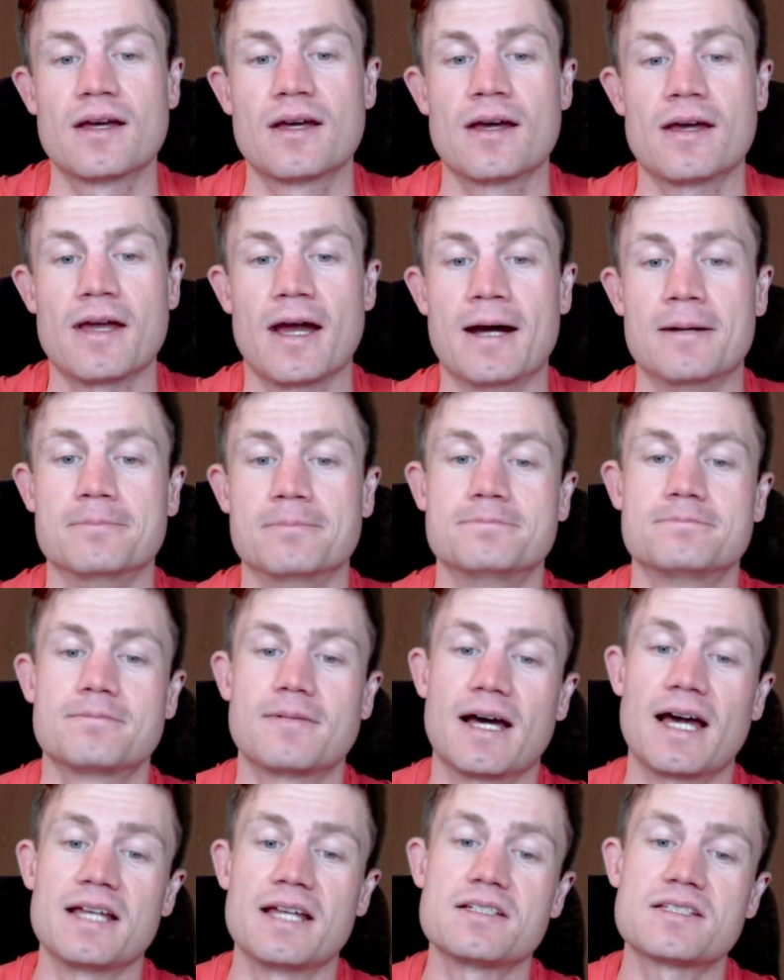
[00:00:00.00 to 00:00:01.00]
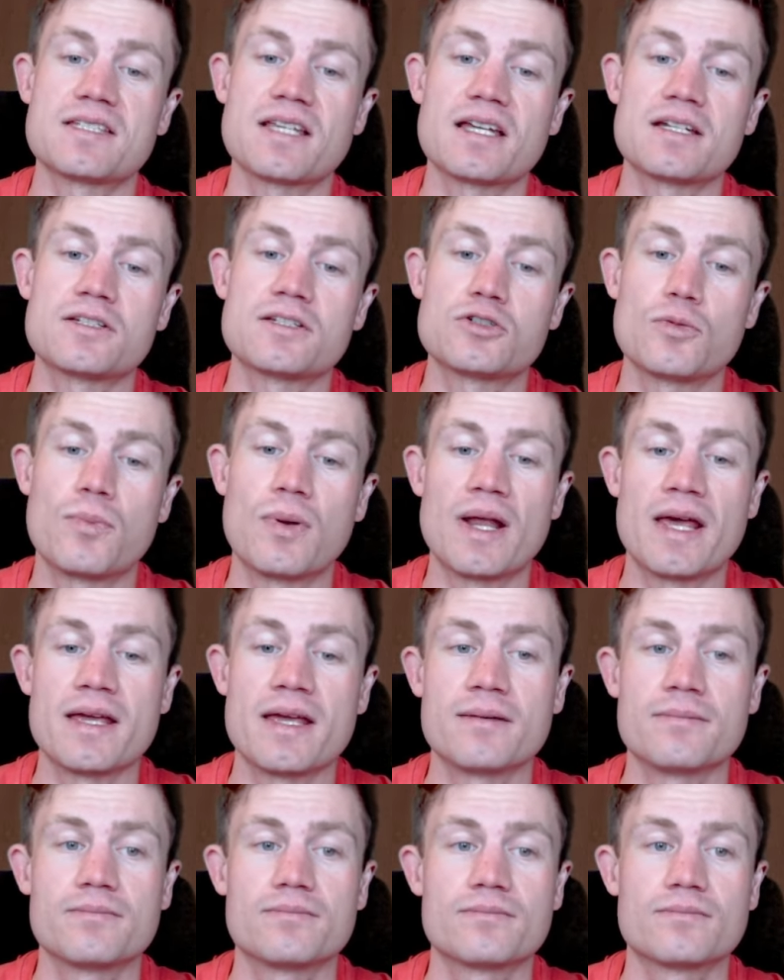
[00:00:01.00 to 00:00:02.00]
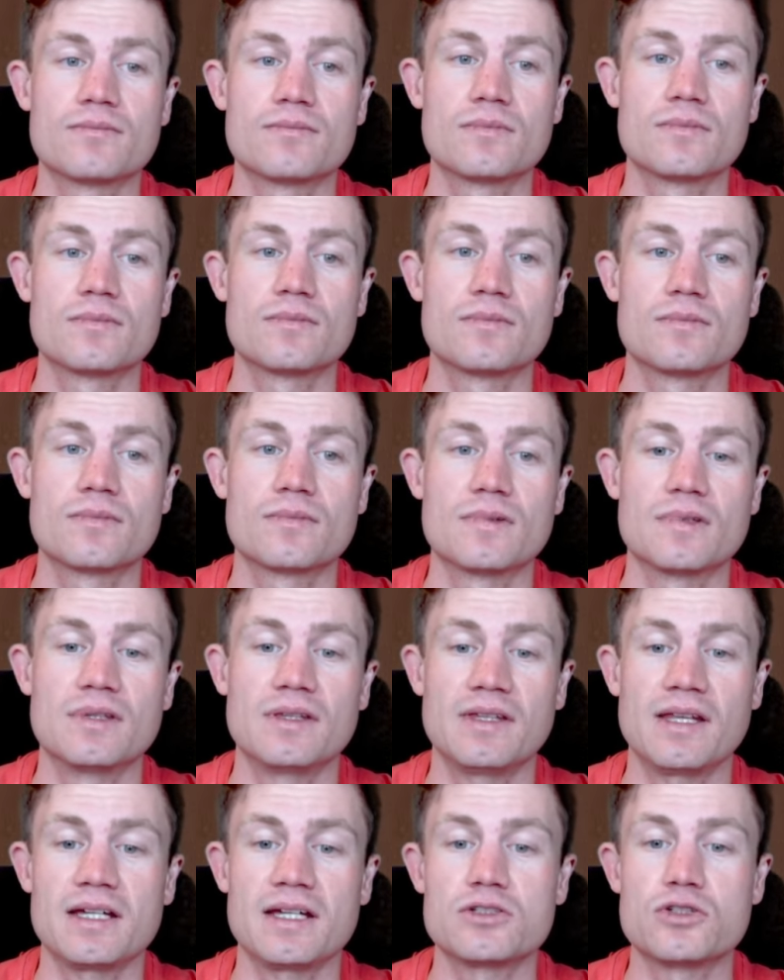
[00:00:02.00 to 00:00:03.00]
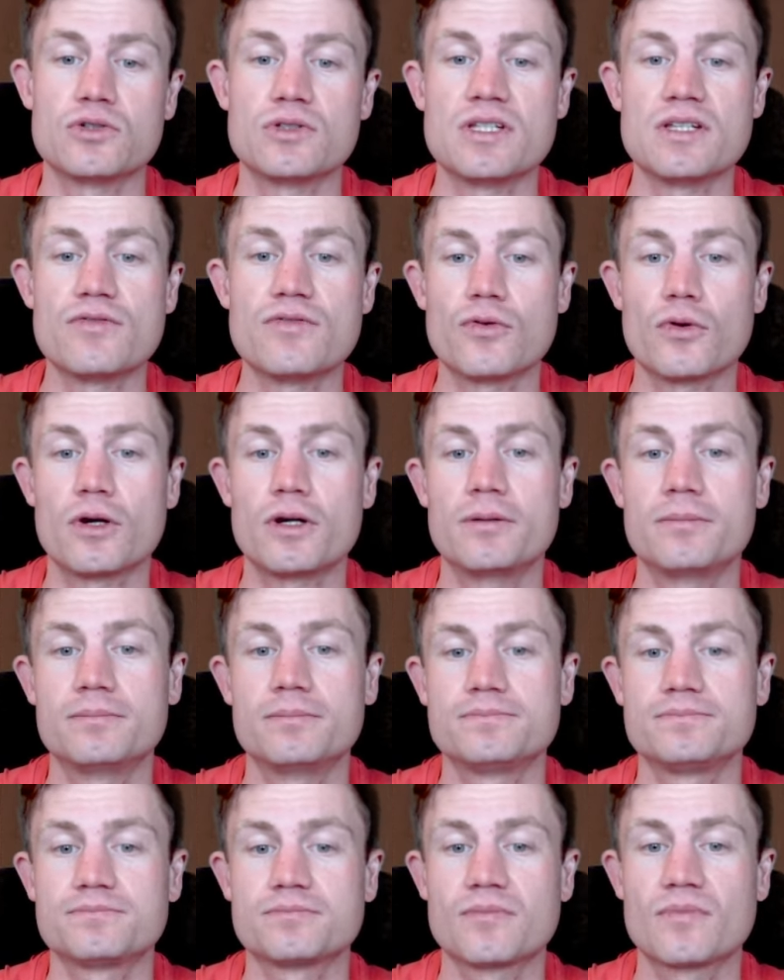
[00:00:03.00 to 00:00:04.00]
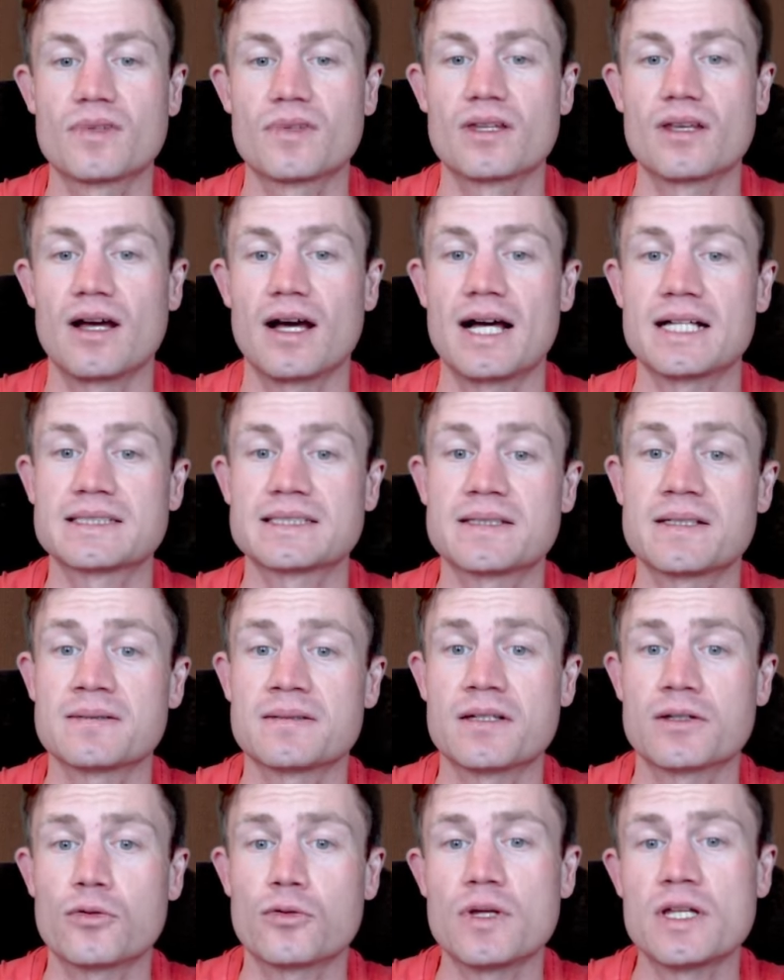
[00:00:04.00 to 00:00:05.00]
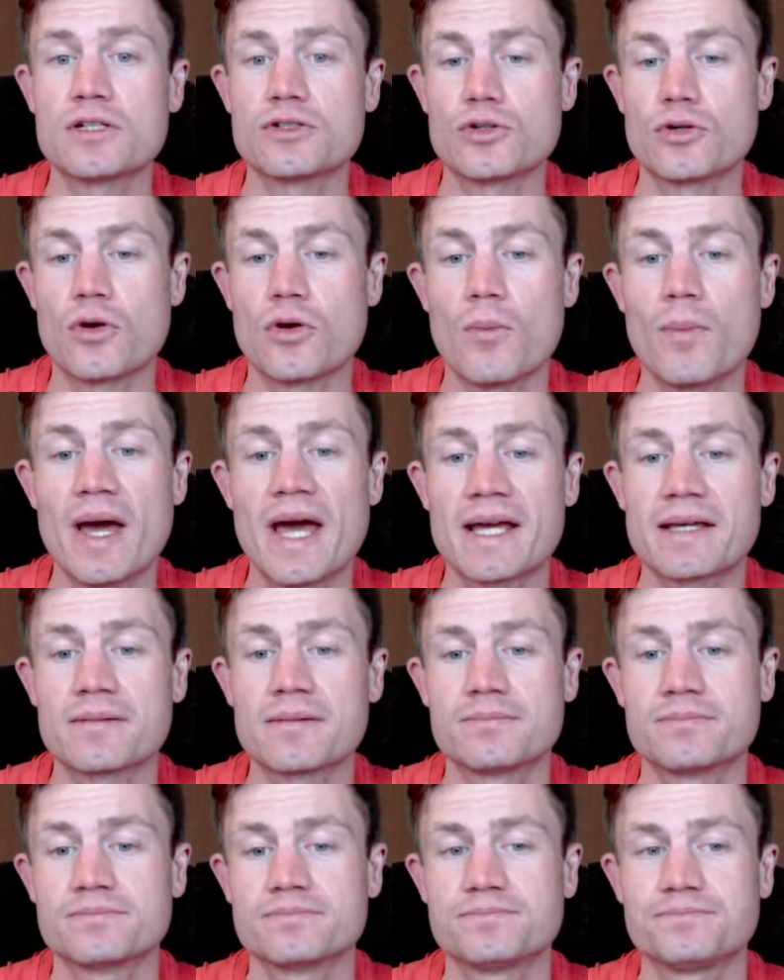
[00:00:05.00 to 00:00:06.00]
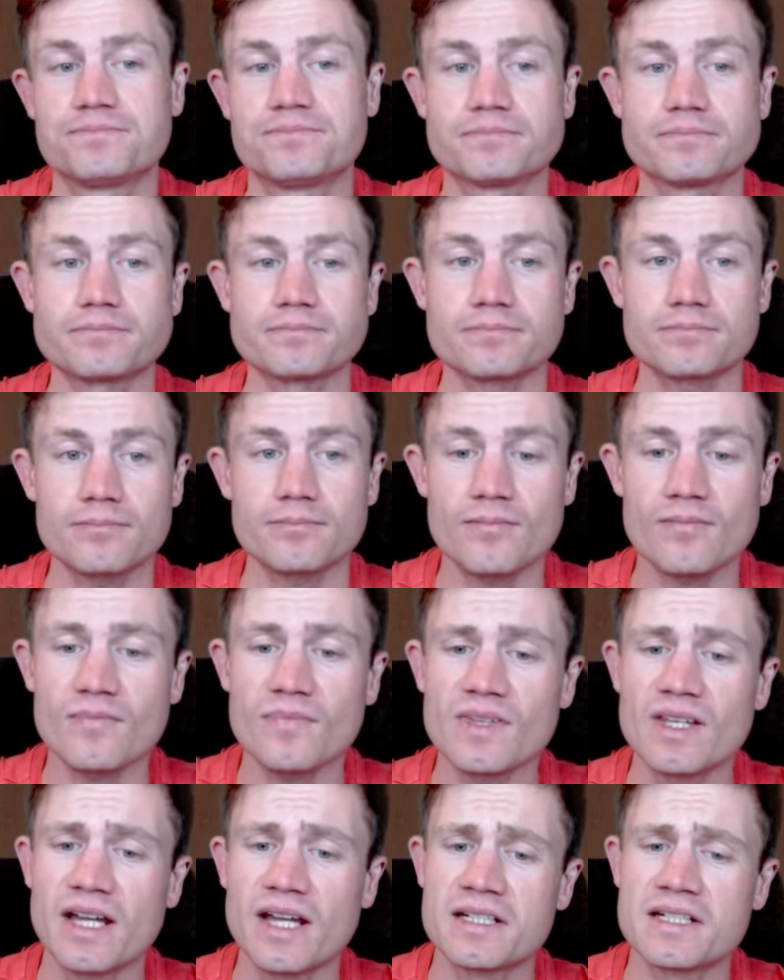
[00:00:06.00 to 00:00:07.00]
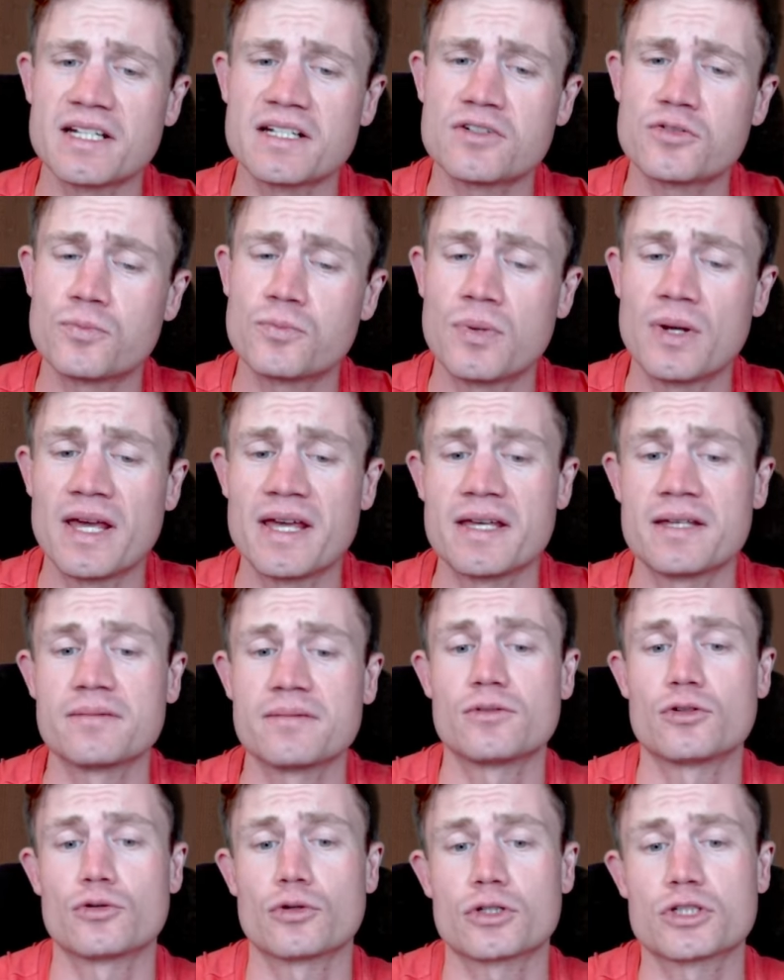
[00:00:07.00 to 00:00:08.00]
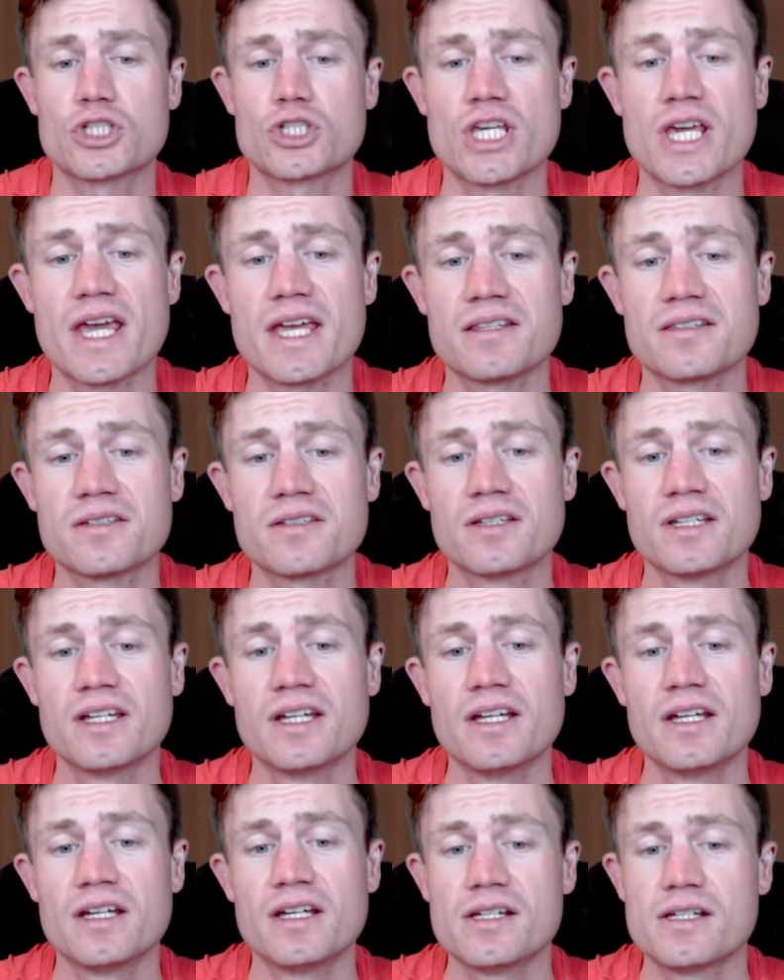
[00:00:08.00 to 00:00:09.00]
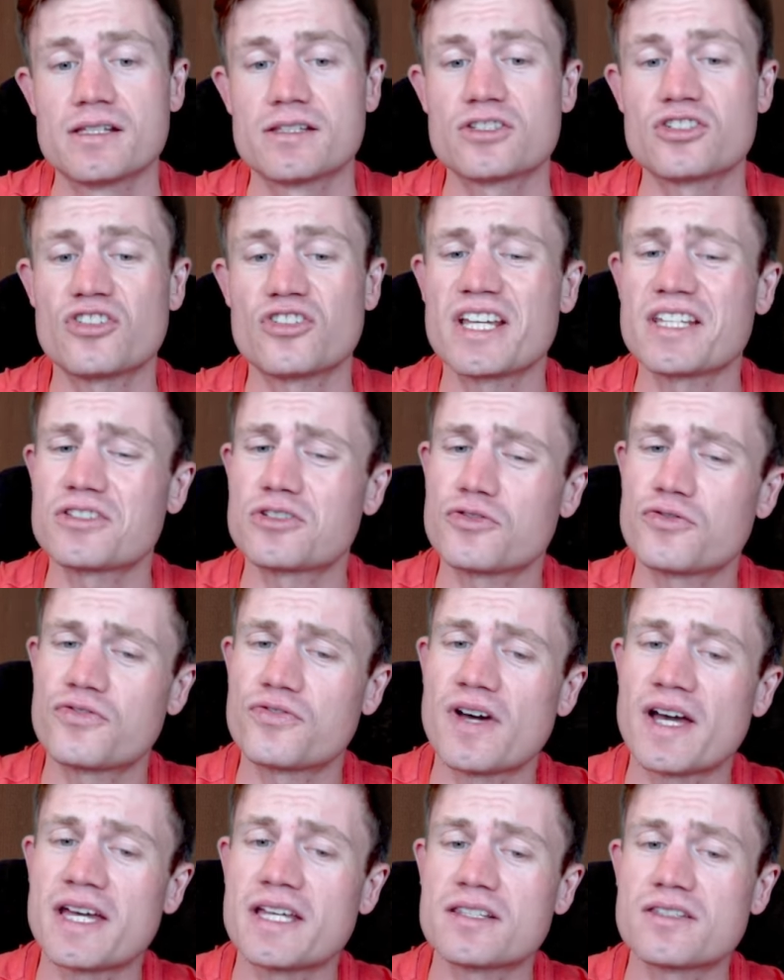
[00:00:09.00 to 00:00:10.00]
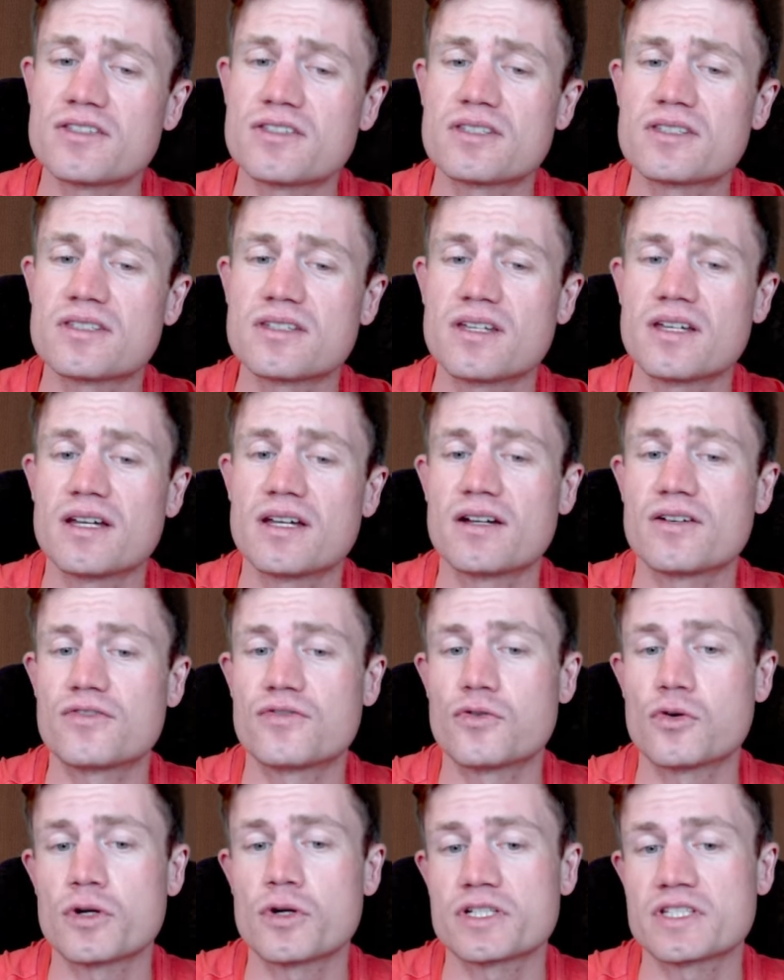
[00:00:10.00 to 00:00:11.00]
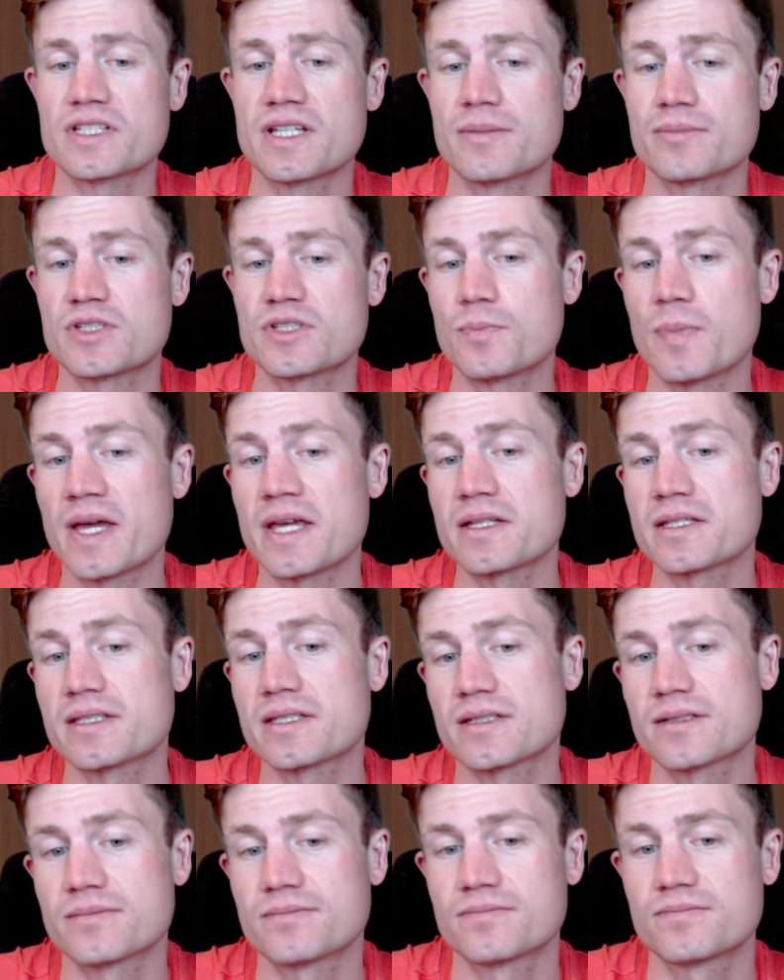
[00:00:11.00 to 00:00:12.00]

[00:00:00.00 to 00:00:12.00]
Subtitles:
yeah, I decided to play knight to d4, asking the queen to go back, and then to play rook g8, trying to fight for some space